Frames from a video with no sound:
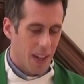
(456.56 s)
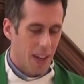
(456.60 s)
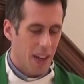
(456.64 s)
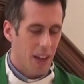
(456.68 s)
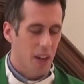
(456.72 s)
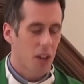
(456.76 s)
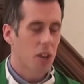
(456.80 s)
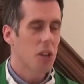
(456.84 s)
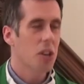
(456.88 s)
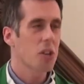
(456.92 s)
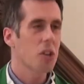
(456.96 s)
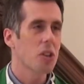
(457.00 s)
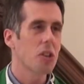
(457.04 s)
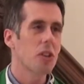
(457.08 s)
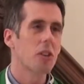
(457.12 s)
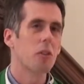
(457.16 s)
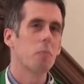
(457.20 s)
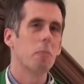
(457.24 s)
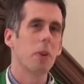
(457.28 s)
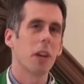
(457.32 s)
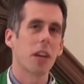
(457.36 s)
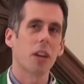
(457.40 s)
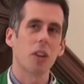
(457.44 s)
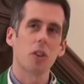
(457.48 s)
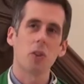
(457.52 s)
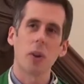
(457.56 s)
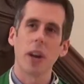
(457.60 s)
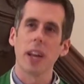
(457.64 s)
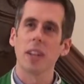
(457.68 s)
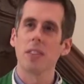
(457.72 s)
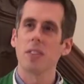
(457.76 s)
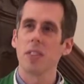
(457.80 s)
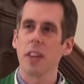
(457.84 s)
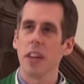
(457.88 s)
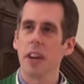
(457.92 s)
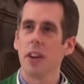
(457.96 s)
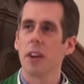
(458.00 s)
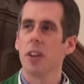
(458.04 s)
In addition to being a
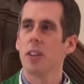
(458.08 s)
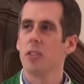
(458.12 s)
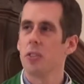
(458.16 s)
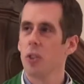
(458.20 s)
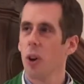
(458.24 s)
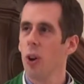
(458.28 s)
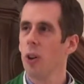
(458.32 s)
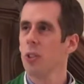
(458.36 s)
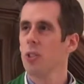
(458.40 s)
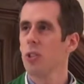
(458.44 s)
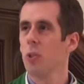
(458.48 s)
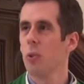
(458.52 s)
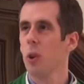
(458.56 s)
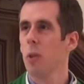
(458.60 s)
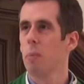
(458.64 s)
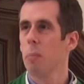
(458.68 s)
translator, he's also